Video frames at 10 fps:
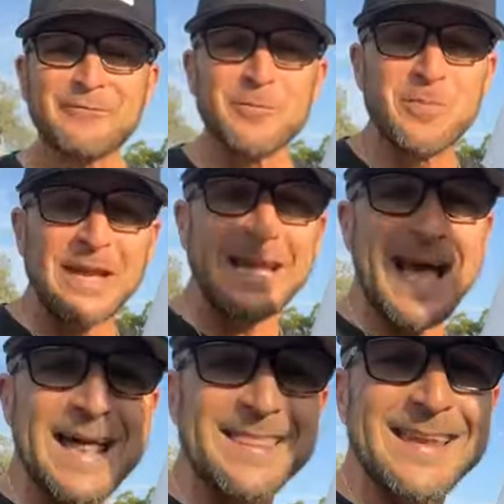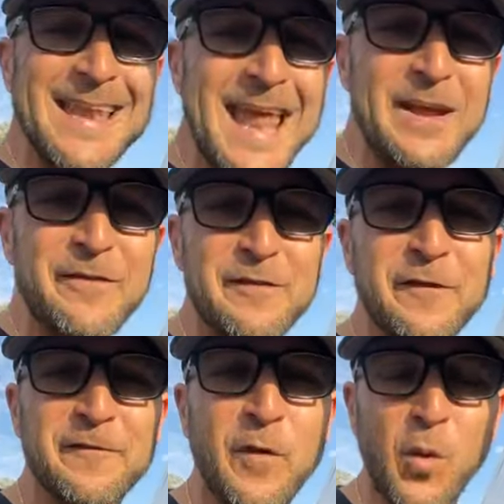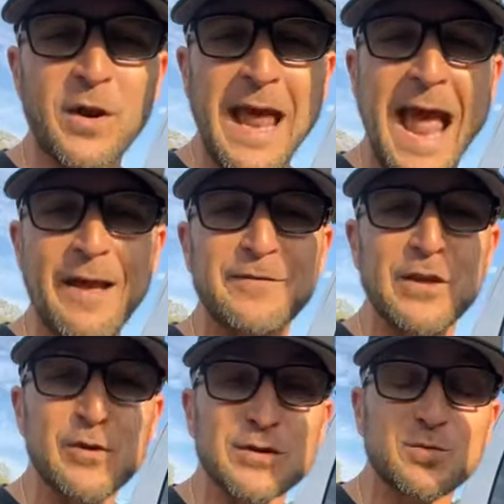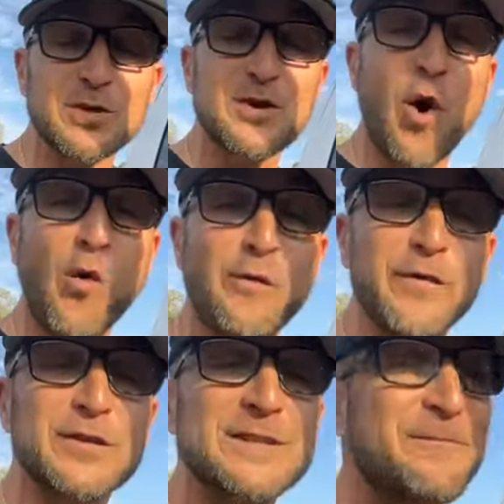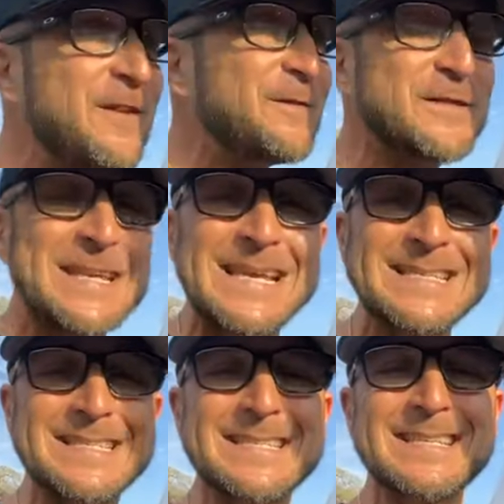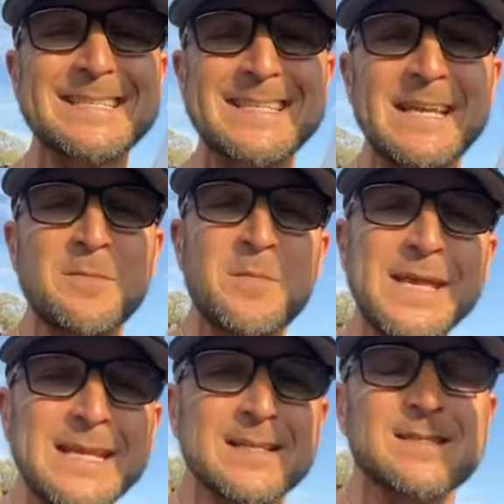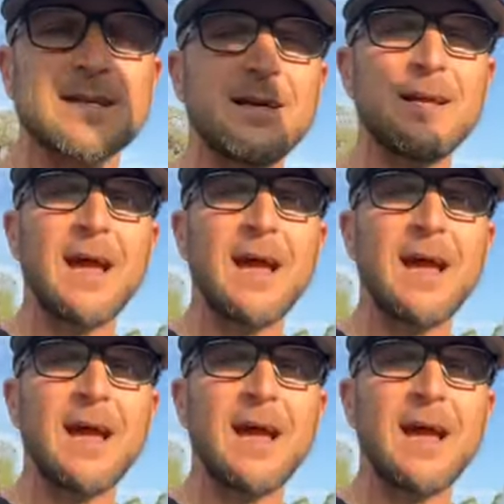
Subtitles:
after being out of the Navy for 4.5 years, was over 15, 16 minutes.